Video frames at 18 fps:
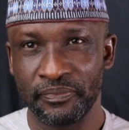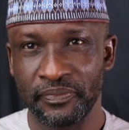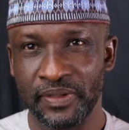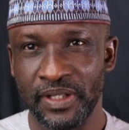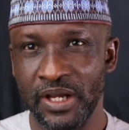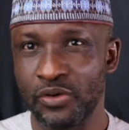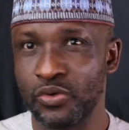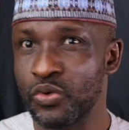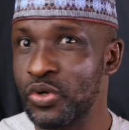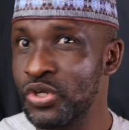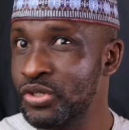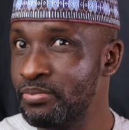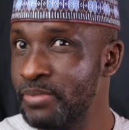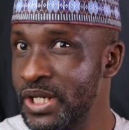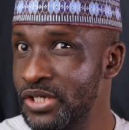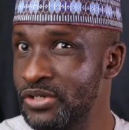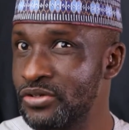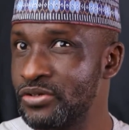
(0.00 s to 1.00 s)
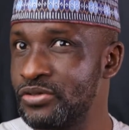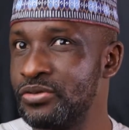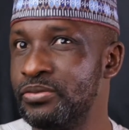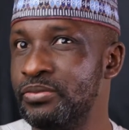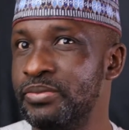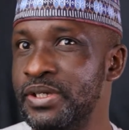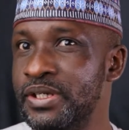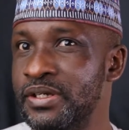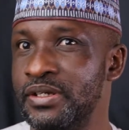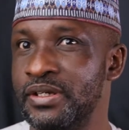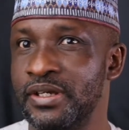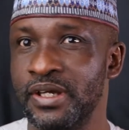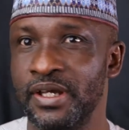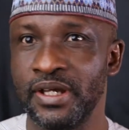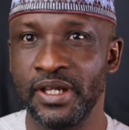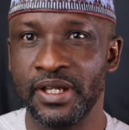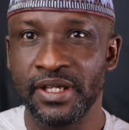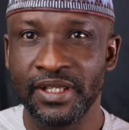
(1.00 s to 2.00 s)
that was meant to be
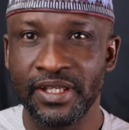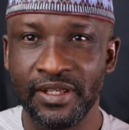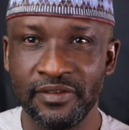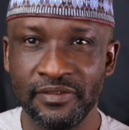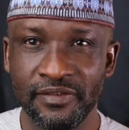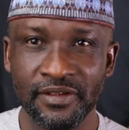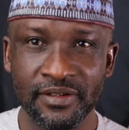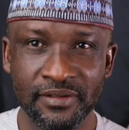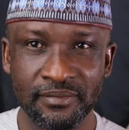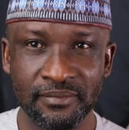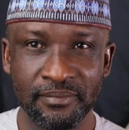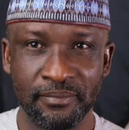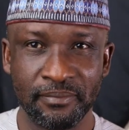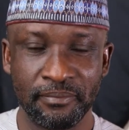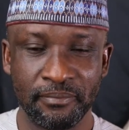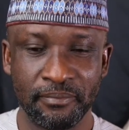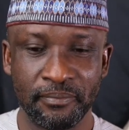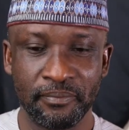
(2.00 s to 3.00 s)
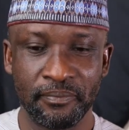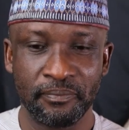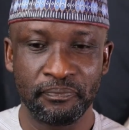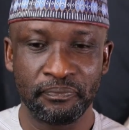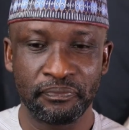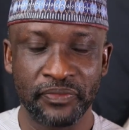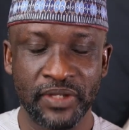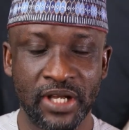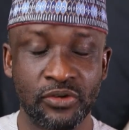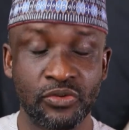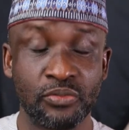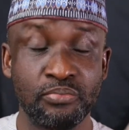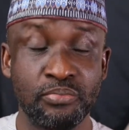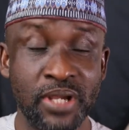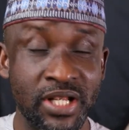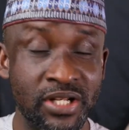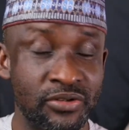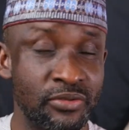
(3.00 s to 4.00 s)
given, that was
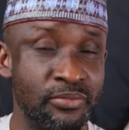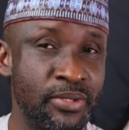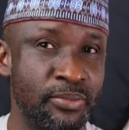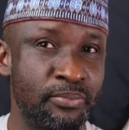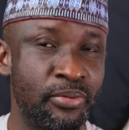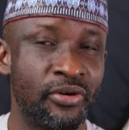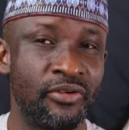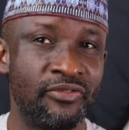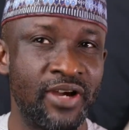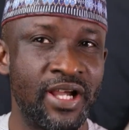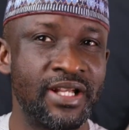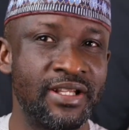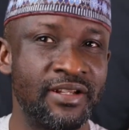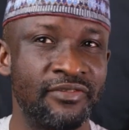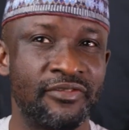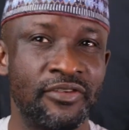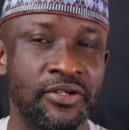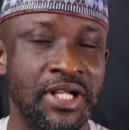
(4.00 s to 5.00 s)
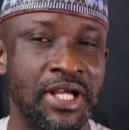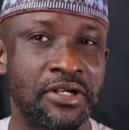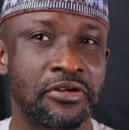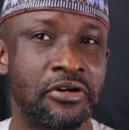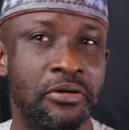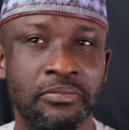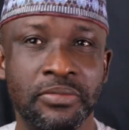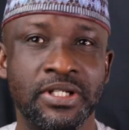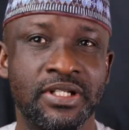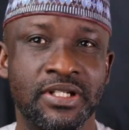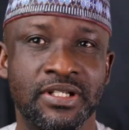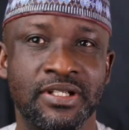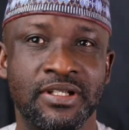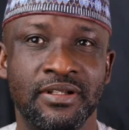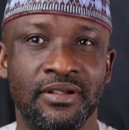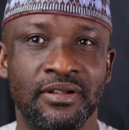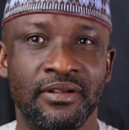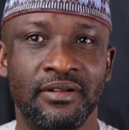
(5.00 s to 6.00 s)
meant to be provided for that community,
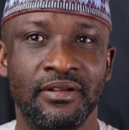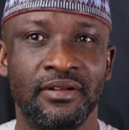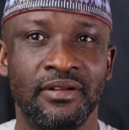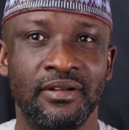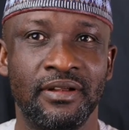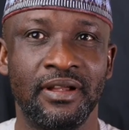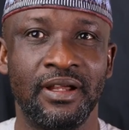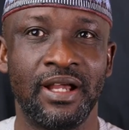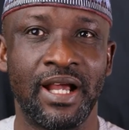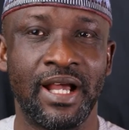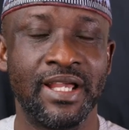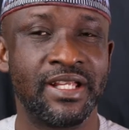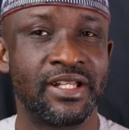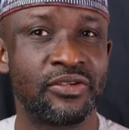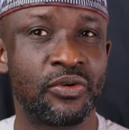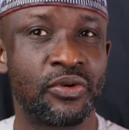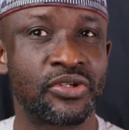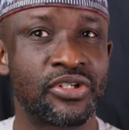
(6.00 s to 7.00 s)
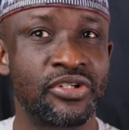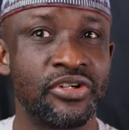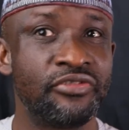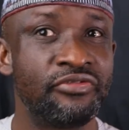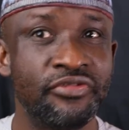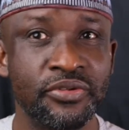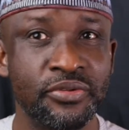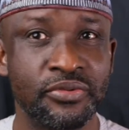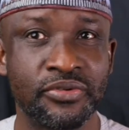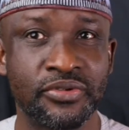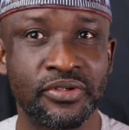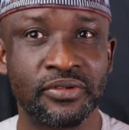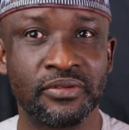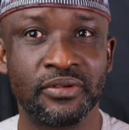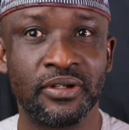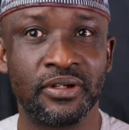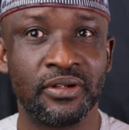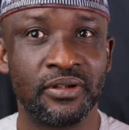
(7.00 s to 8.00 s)
and it was refused,
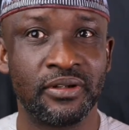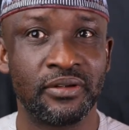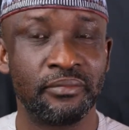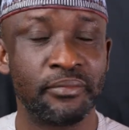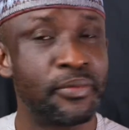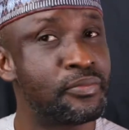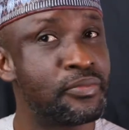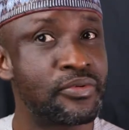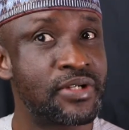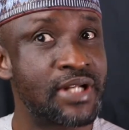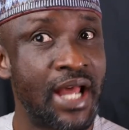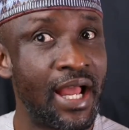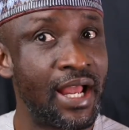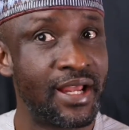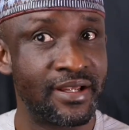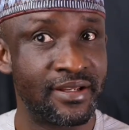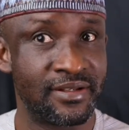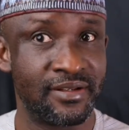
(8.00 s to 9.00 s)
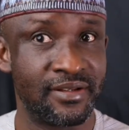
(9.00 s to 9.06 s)
people died.